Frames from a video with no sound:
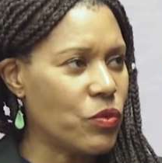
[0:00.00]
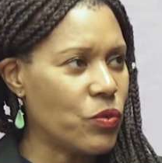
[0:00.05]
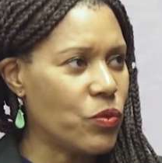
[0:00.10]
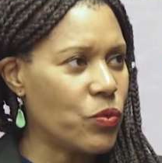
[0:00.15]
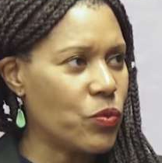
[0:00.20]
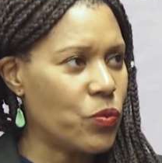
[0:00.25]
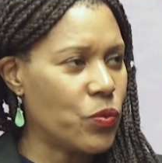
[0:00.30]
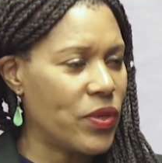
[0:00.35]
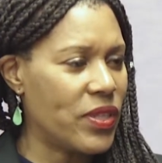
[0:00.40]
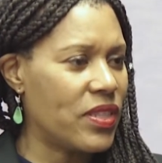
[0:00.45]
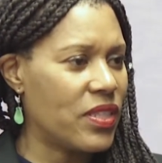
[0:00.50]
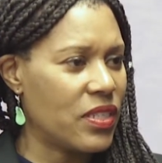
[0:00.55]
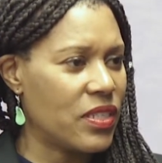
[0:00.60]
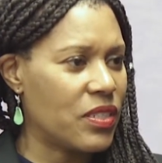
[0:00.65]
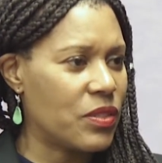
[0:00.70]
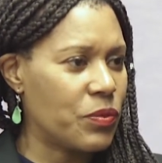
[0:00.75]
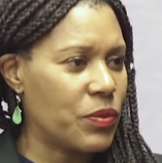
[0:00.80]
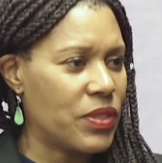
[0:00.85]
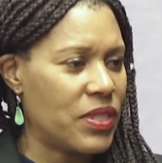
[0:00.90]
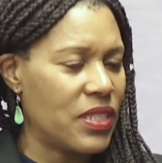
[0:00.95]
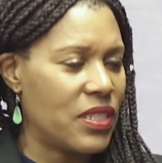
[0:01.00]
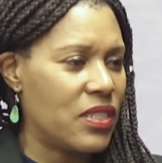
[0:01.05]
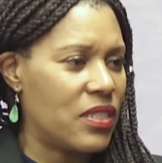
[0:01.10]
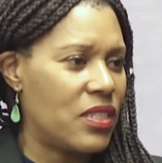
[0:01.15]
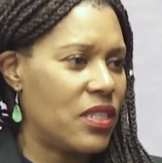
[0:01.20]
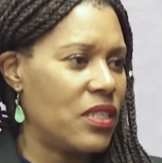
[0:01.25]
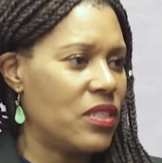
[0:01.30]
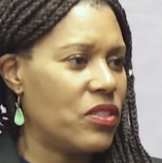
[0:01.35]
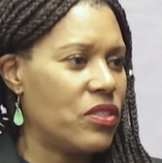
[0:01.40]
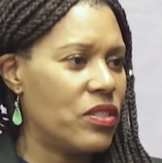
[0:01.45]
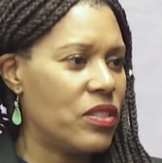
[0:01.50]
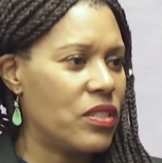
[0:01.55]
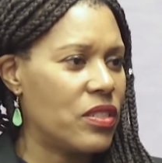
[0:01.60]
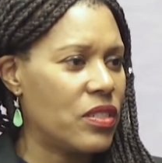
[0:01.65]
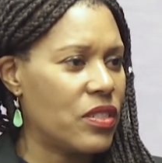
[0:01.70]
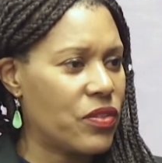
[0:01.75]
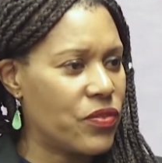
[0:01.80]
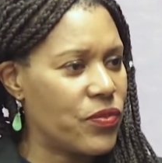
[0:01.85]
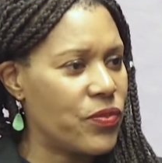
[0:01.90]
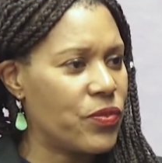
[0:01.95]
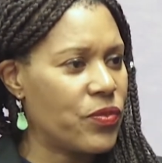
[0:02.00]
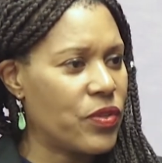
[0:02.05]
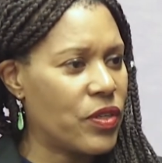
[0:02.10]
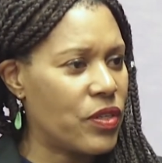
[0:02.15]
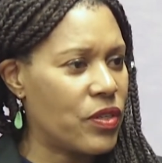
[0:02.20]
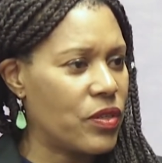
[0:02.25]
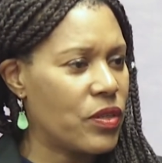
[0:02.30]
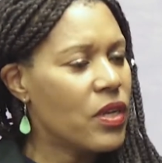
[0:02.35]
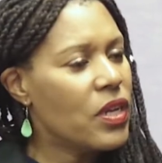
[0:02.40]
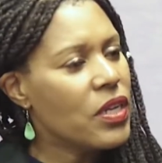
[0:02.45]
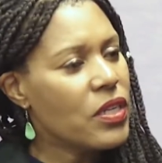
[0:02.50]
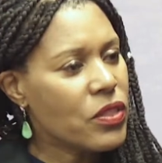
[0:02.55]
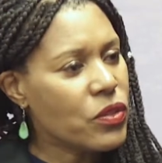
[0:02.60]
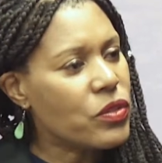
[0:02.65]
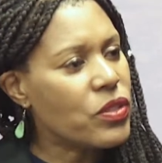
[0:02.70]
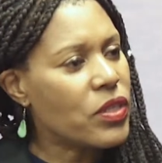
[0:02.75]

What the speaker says: went there with the intention of you thought